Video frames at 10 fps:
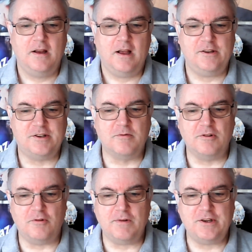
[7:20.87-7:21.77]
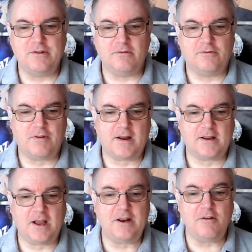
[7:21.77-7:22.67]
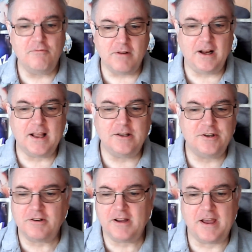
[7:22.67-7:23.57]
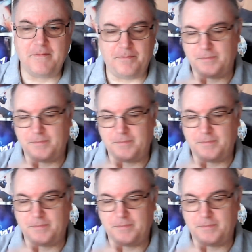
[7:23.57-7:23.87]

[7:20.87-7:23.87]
and some good original track, and I really enjoy it.